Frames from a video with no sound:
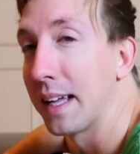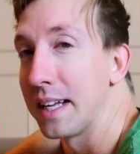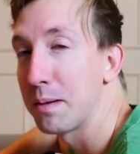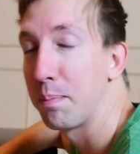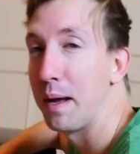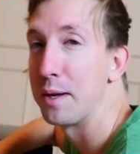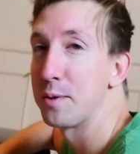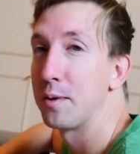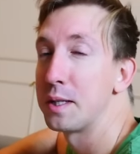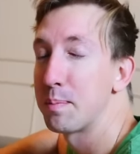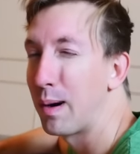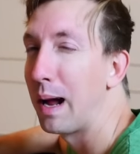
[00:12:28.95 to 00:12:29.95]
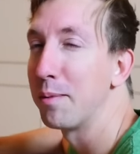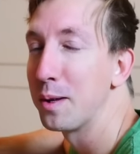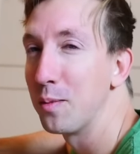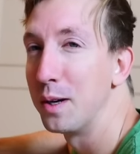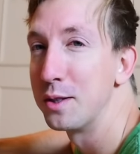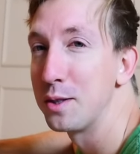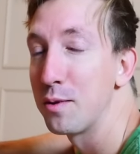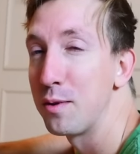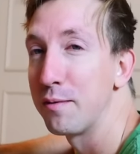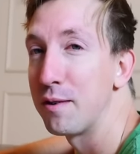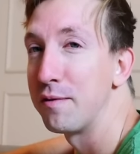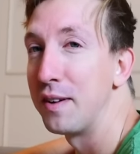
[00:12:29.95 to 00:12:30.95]
to guess a password, it's probably one, two, three,
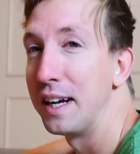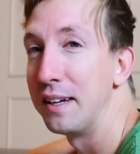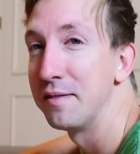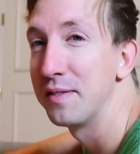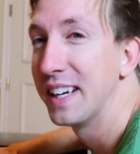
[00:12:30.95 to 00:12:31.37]
four, five.